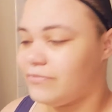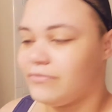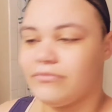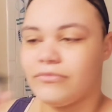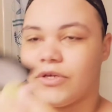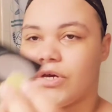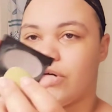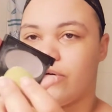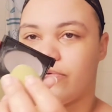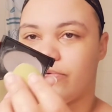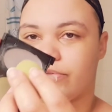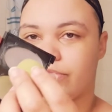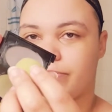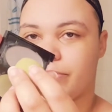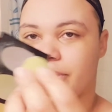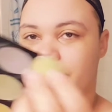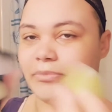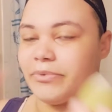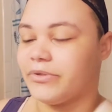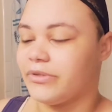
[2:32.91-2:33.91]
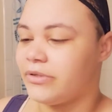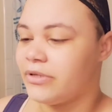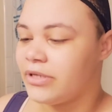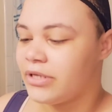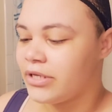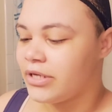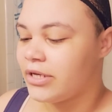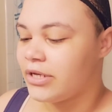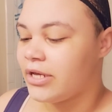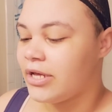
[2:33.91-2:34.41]
I'm going with the purple.
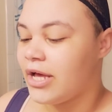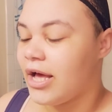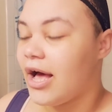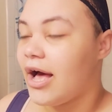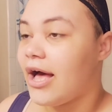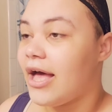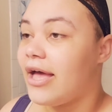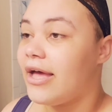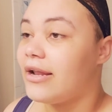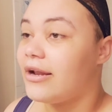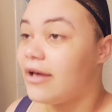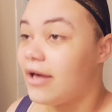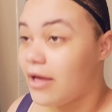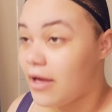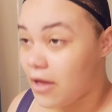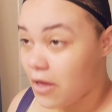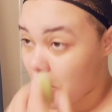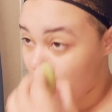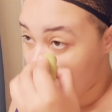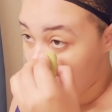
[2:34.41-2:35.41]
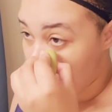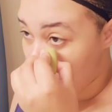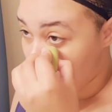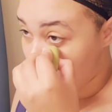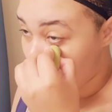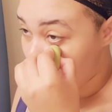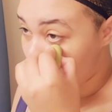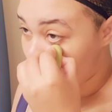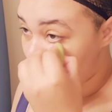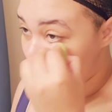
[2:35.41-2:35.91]
And
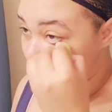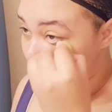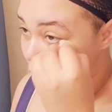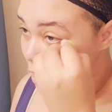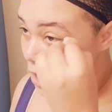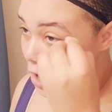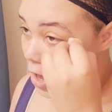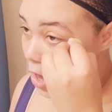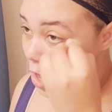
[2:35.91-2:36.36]
they were like,